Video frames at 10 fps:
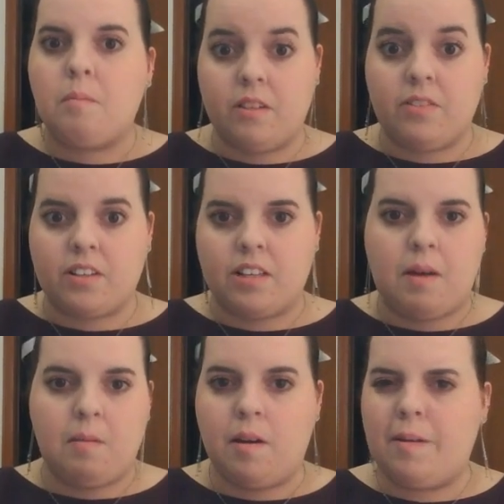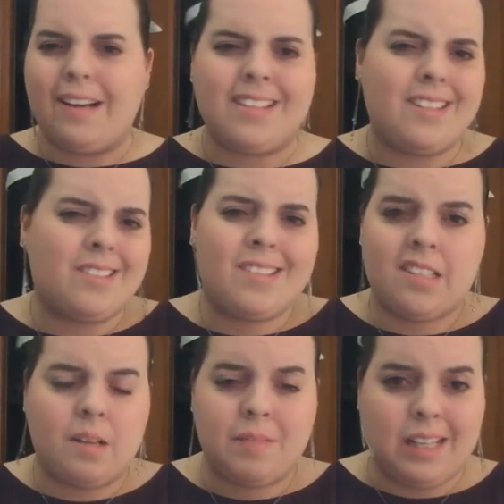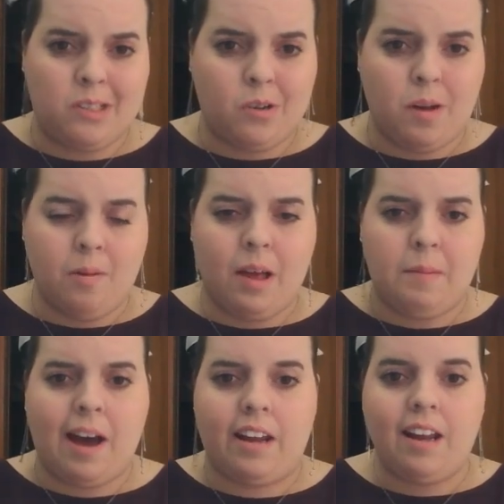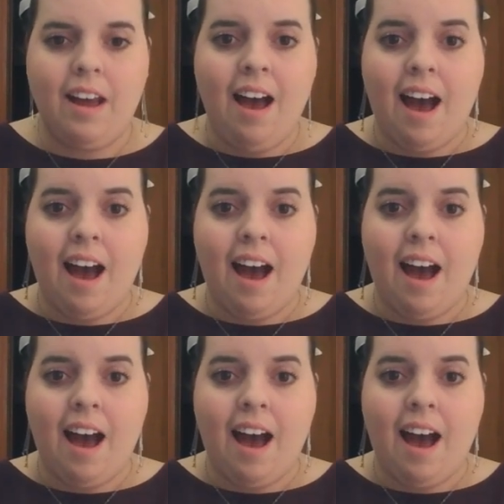perfectly in my mailbox. There's just something adorable about it.